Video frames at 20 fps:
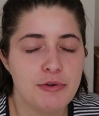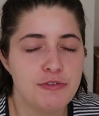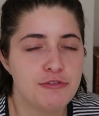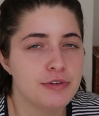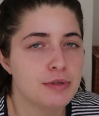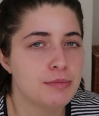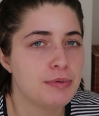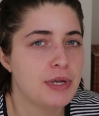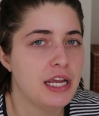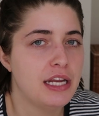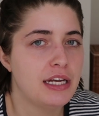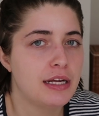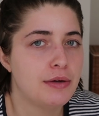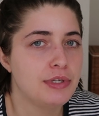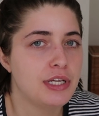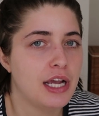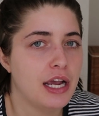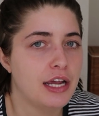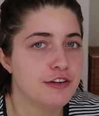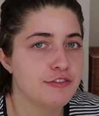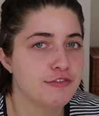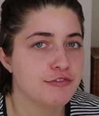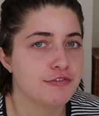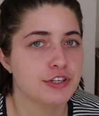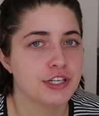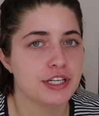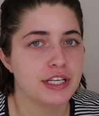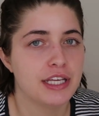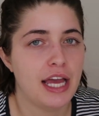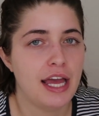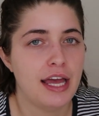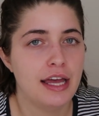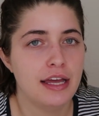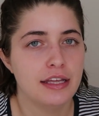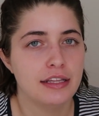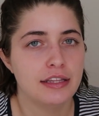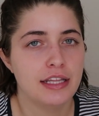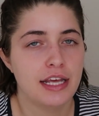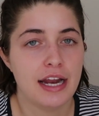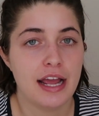I would feel pain, I would kind of
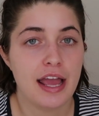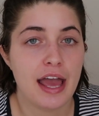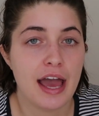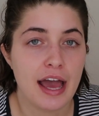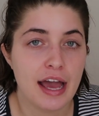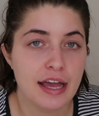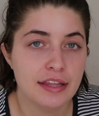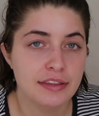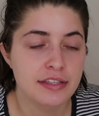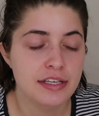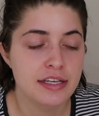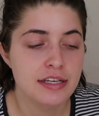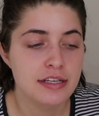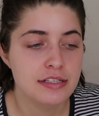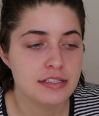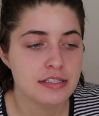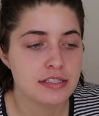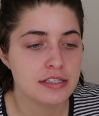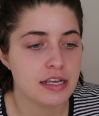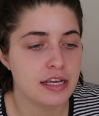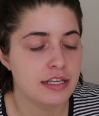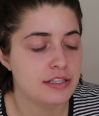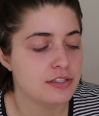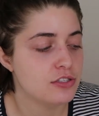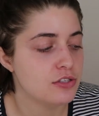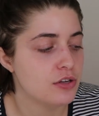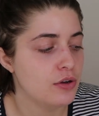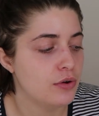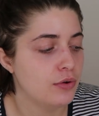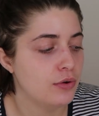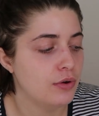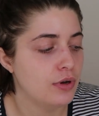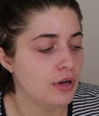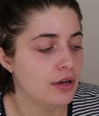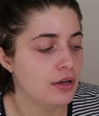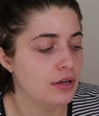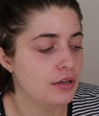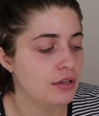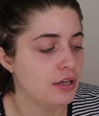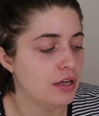forget that I had this, and so
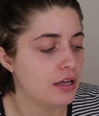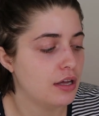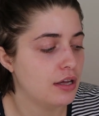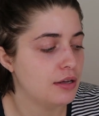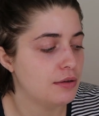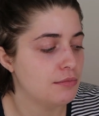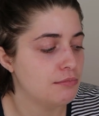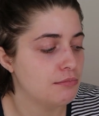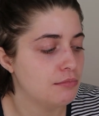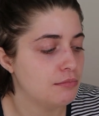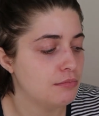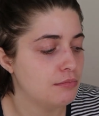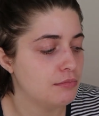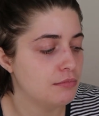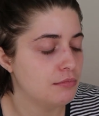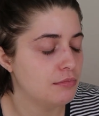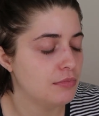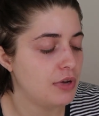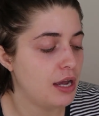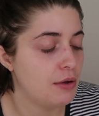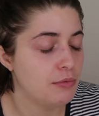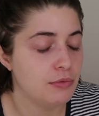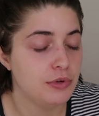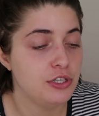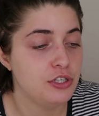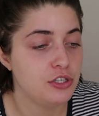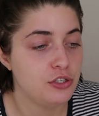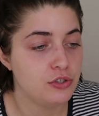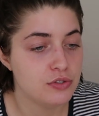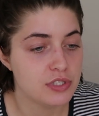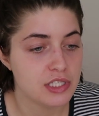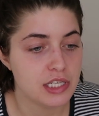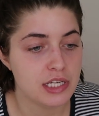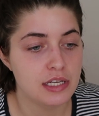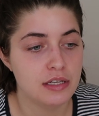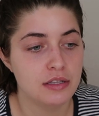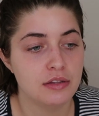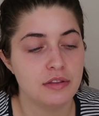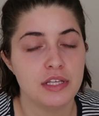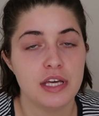I wouldn't use
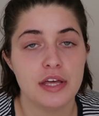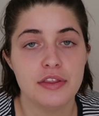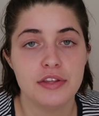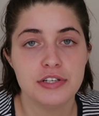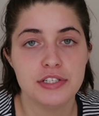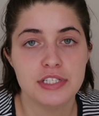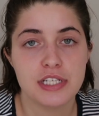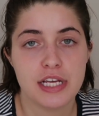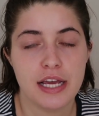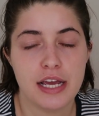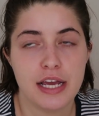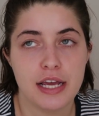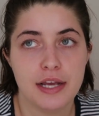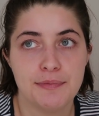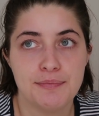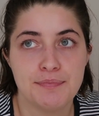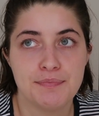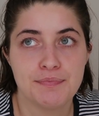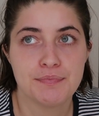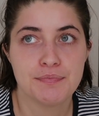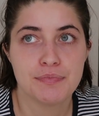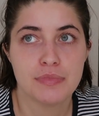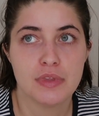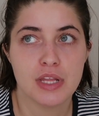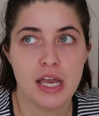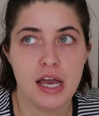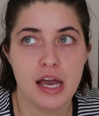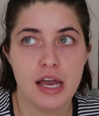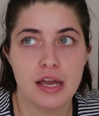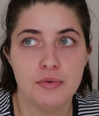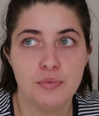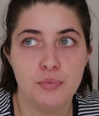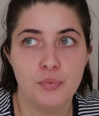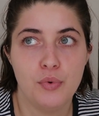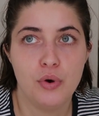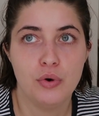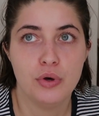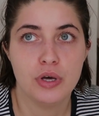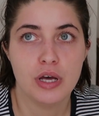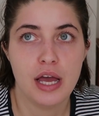it. The other day,
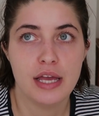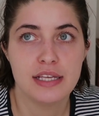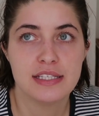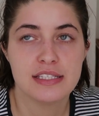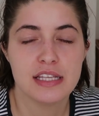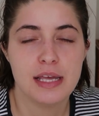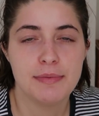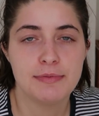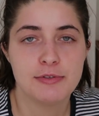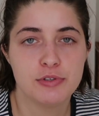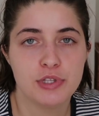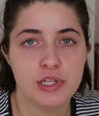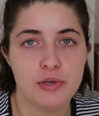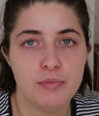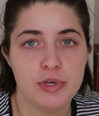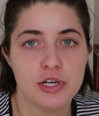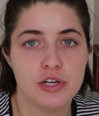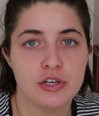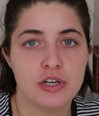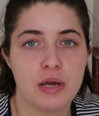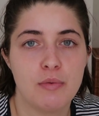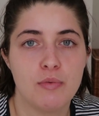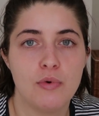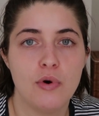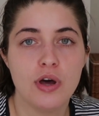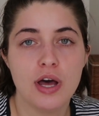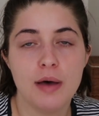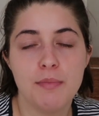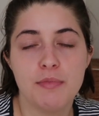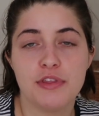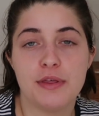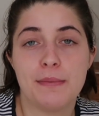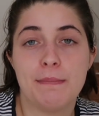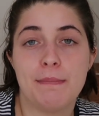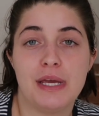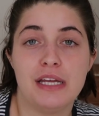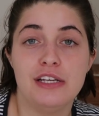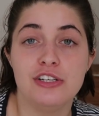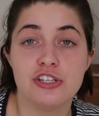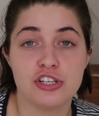I slept really weird, and I woke up with a
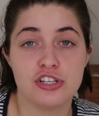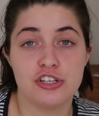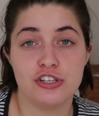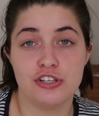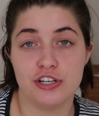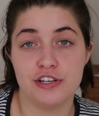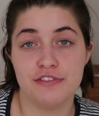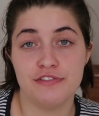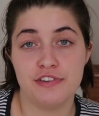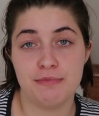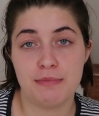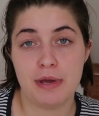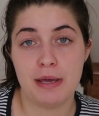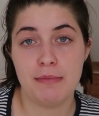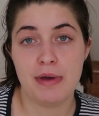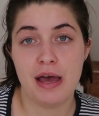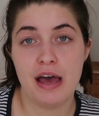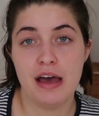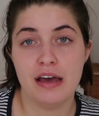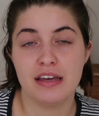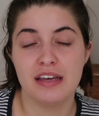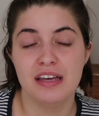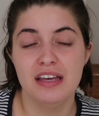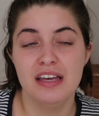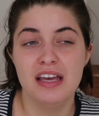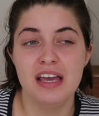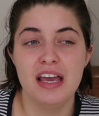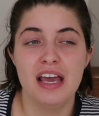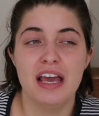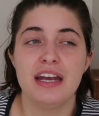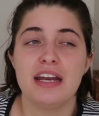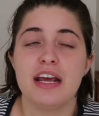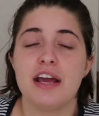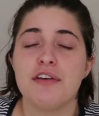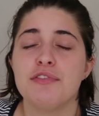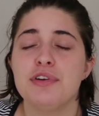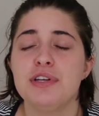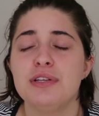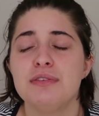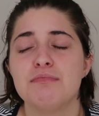pinched nerve in my back. And
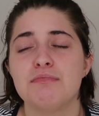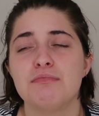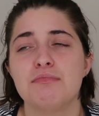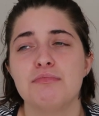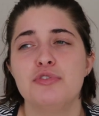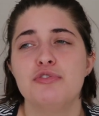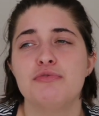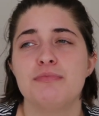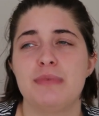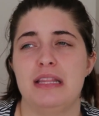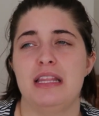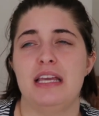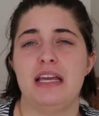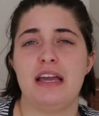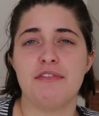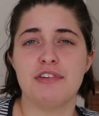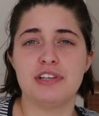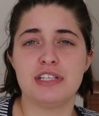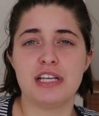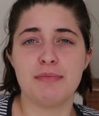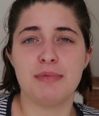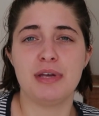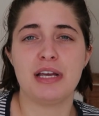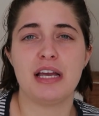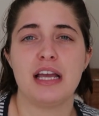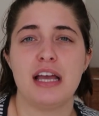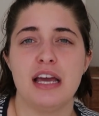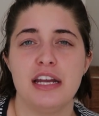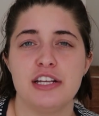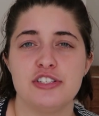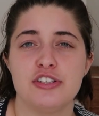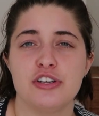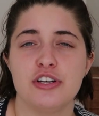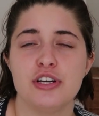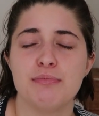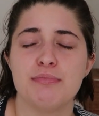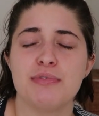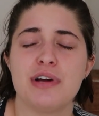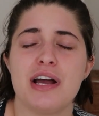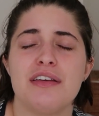every movement, like every time I kind of took
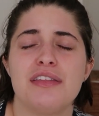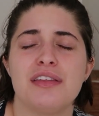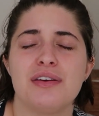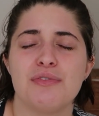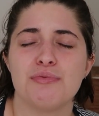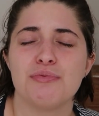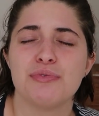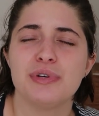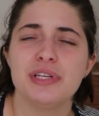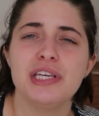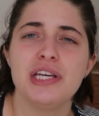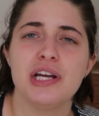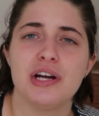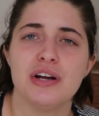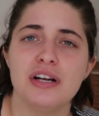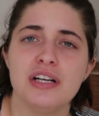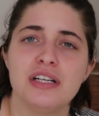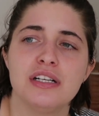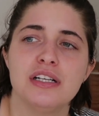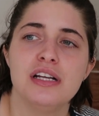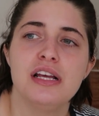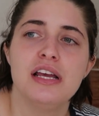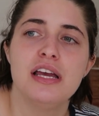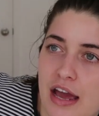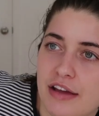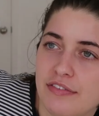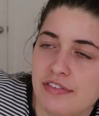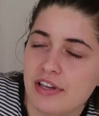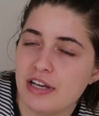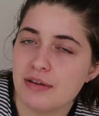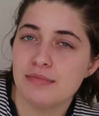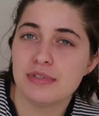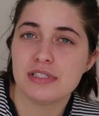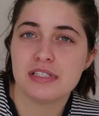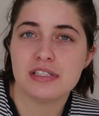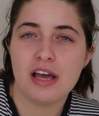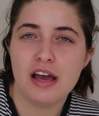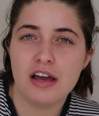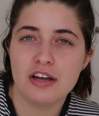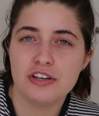a breath, it really hurt. I have like a
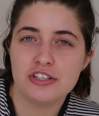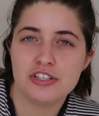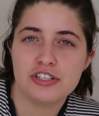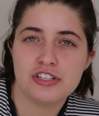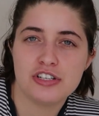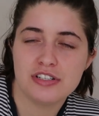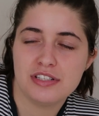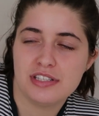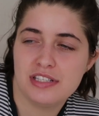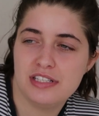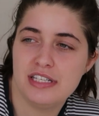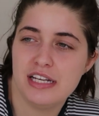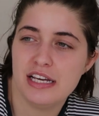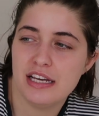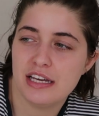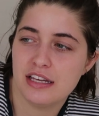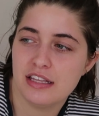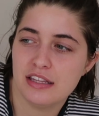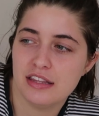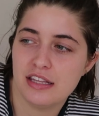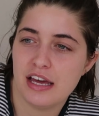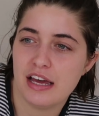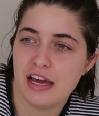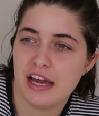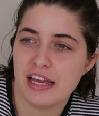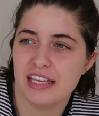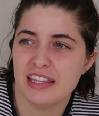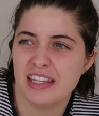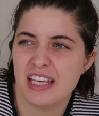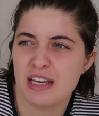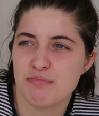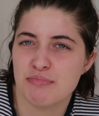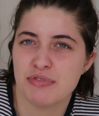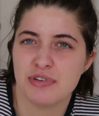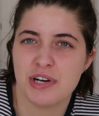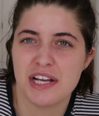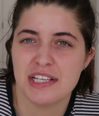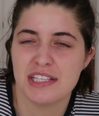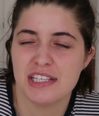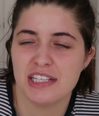massage stick that I can like
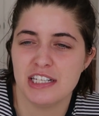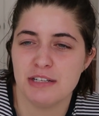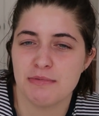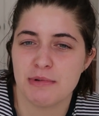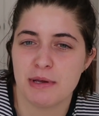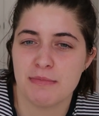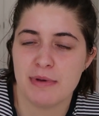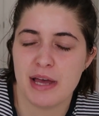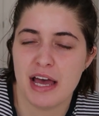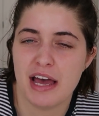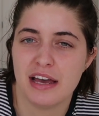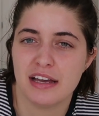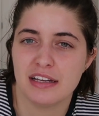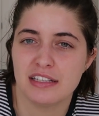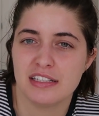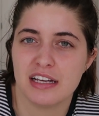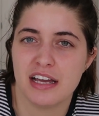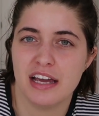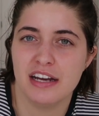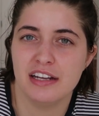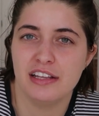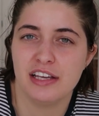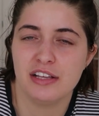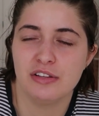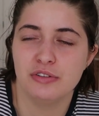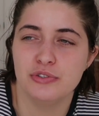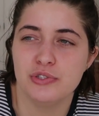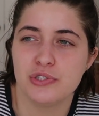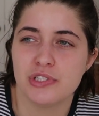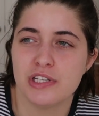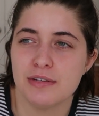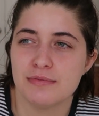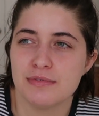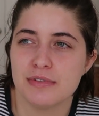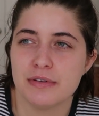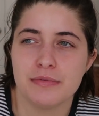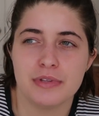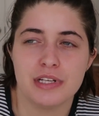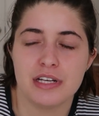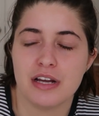press into my back to kind of like loosen up
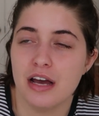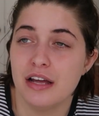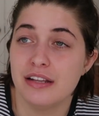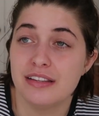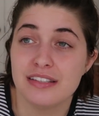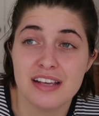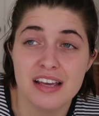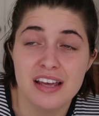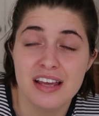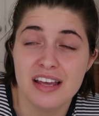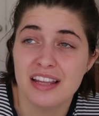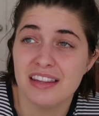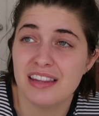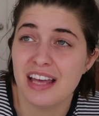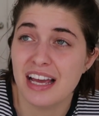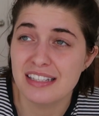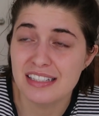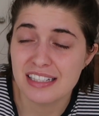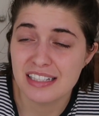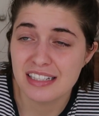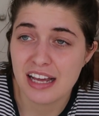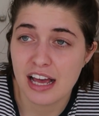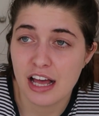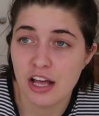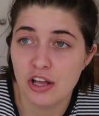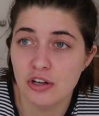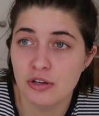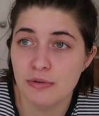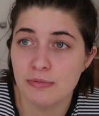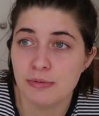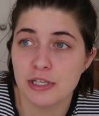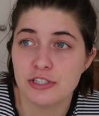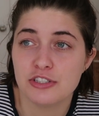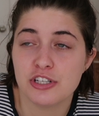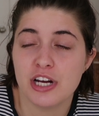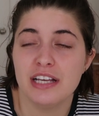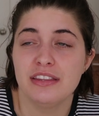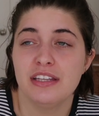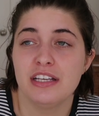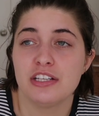some of the knots. That didn't help. I
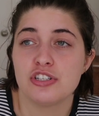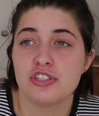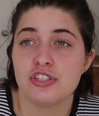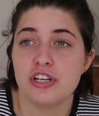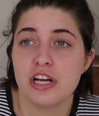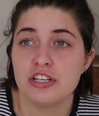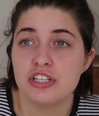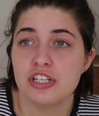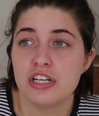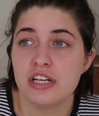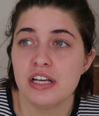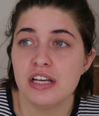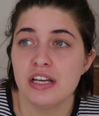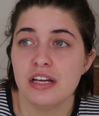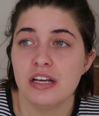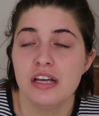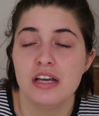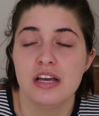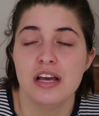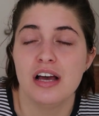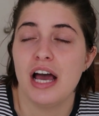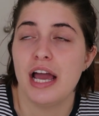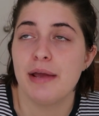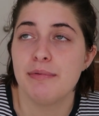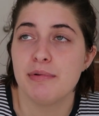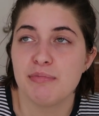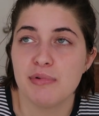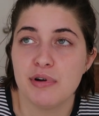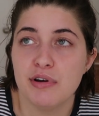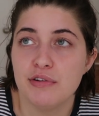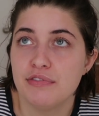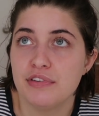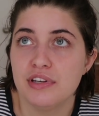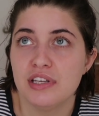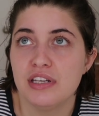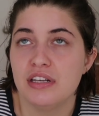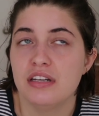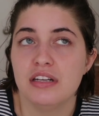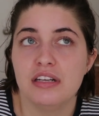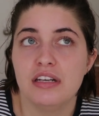tried like stretching,
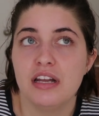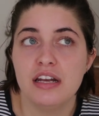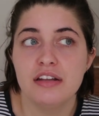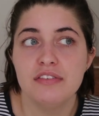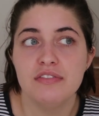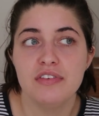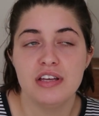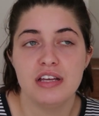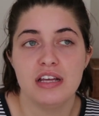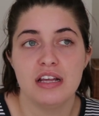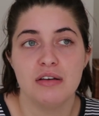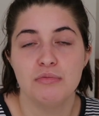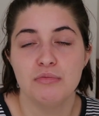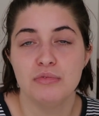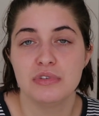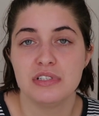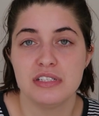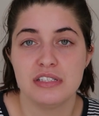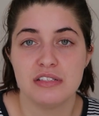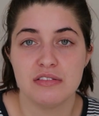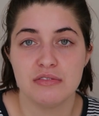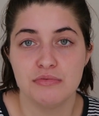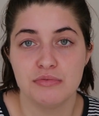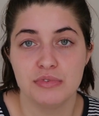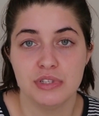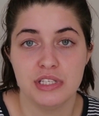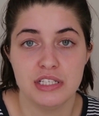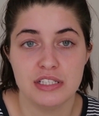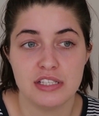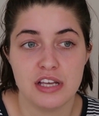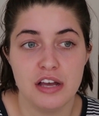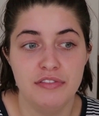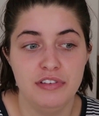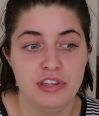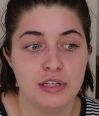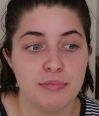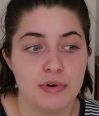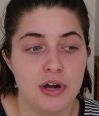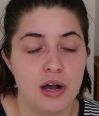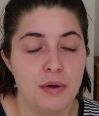ibuprofen. None of it was really solving
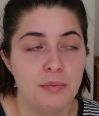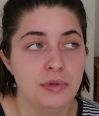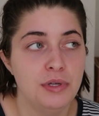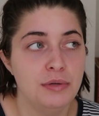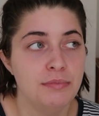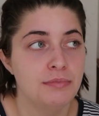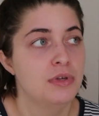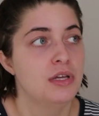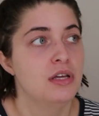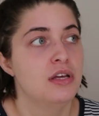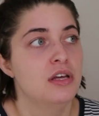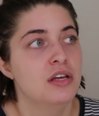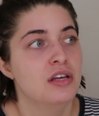the problem.